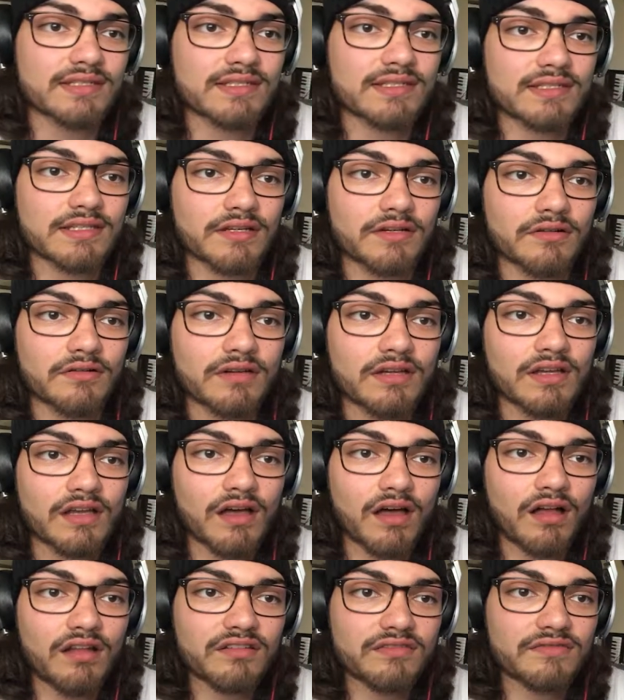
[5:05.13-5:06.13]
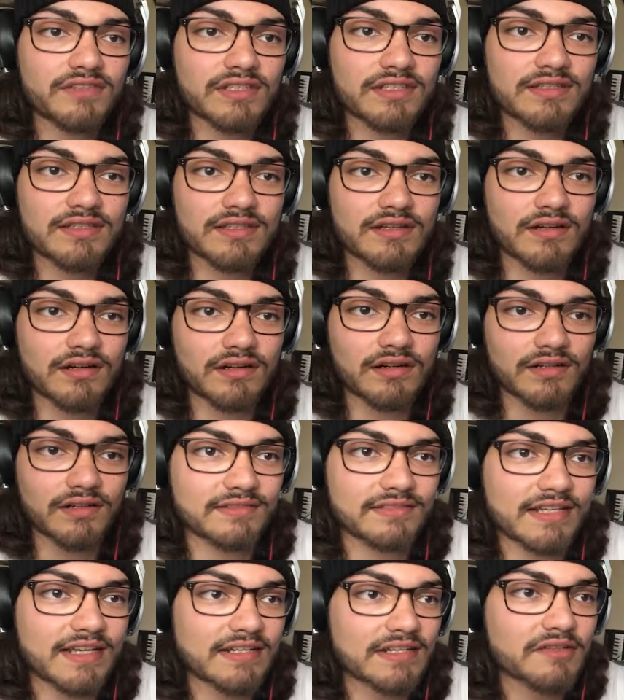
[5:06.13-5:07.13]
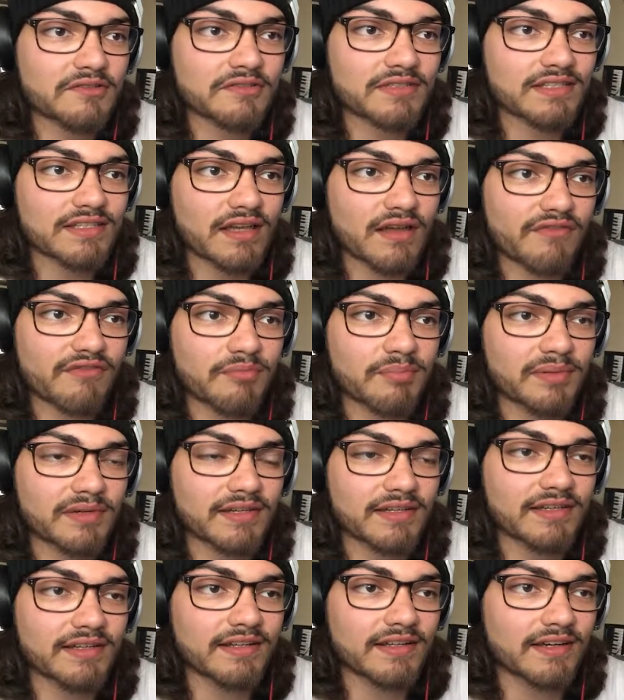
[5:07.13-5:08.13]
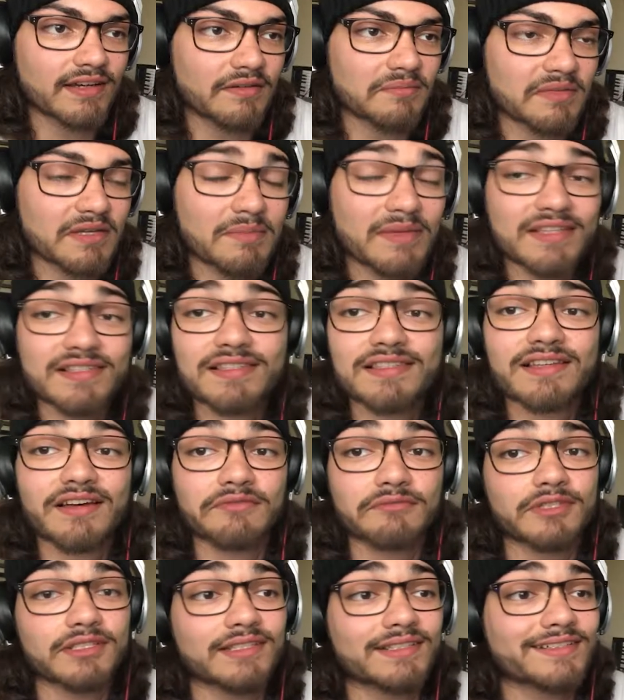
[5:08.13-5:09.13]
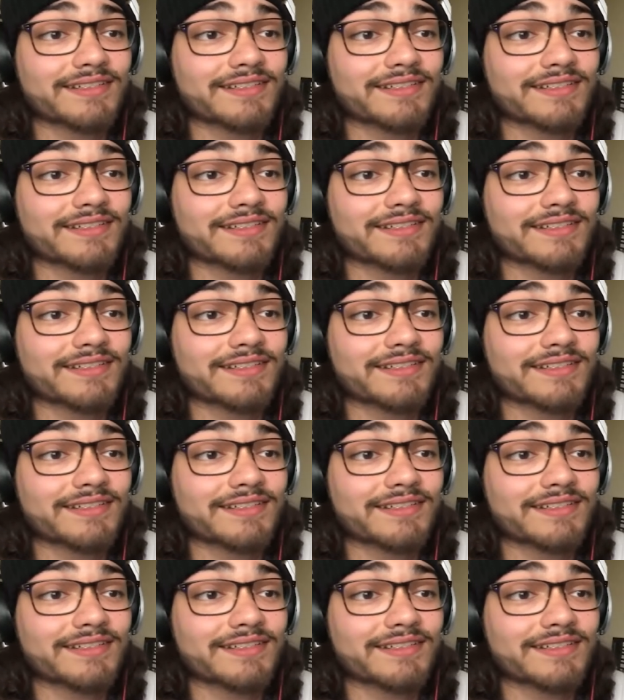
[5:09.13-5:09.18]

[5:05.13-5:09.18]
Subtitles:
So all of these are technical stuff, but it makes it sound really